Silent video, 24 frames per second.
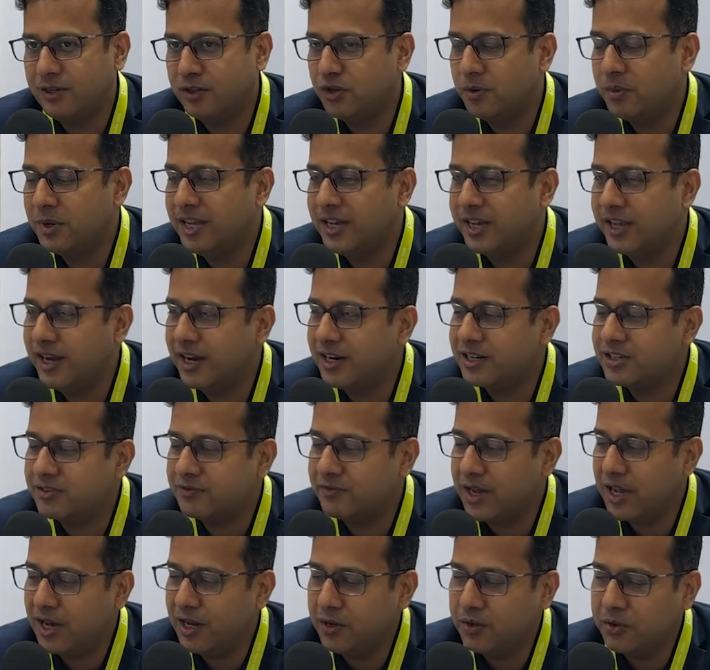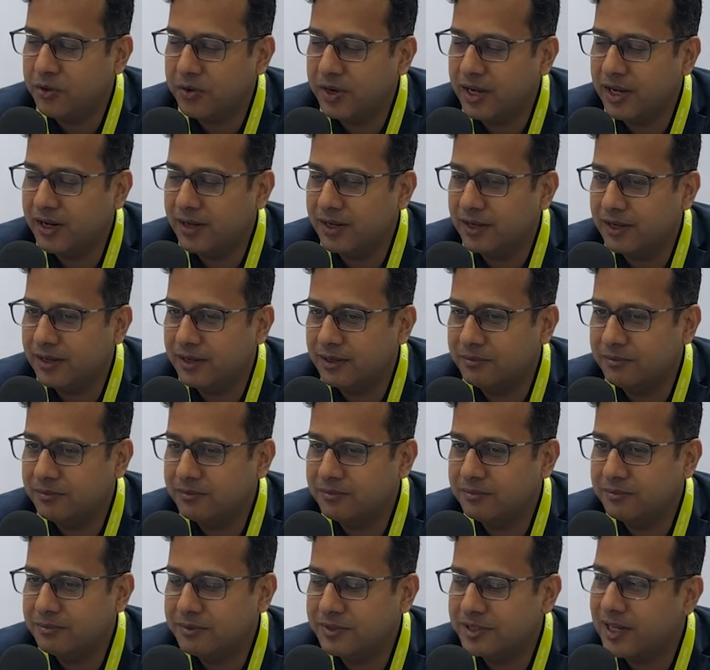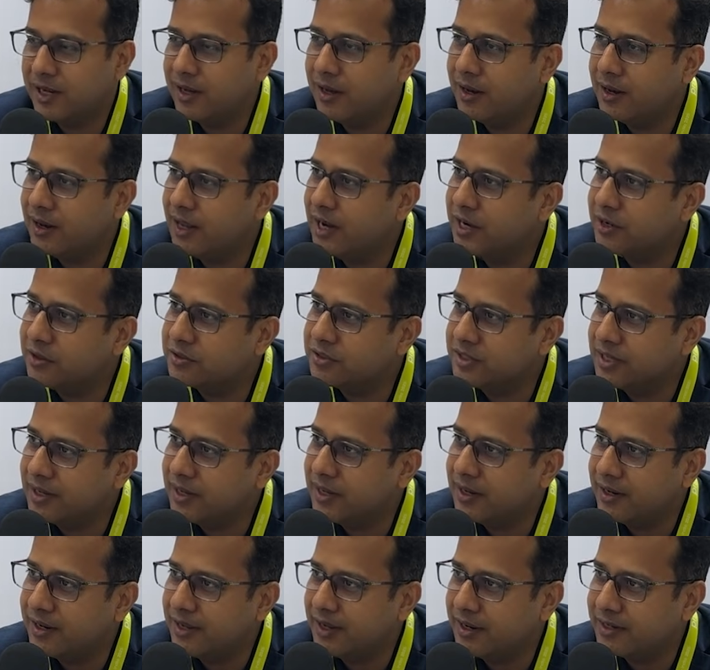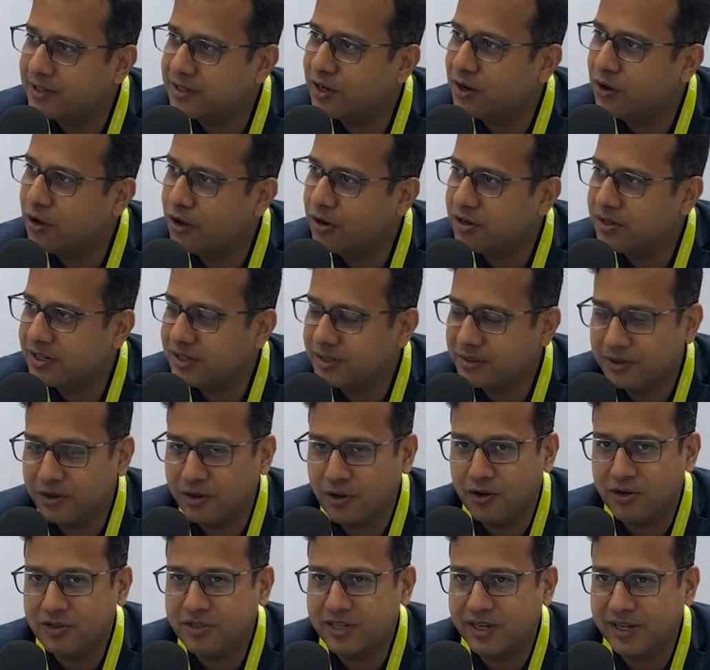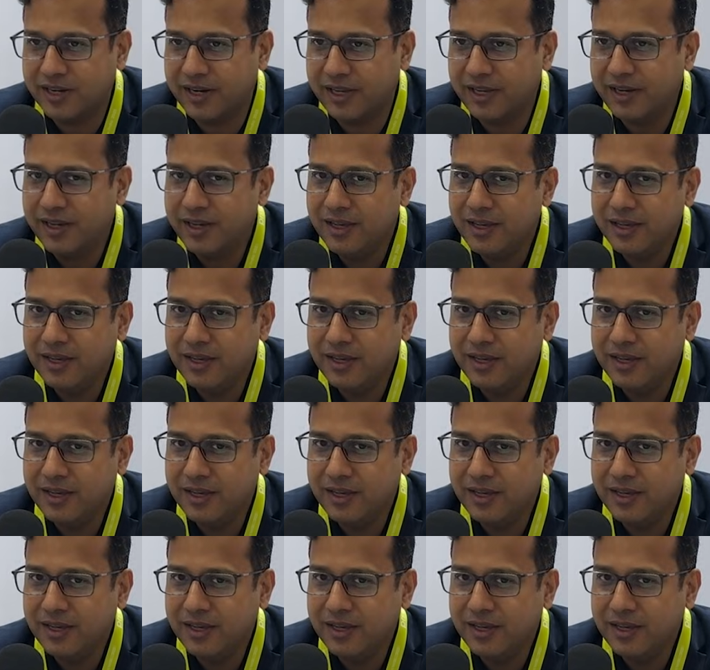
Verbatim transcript: nobody creates value in a single night or single day. It's yeah. a long, long journey.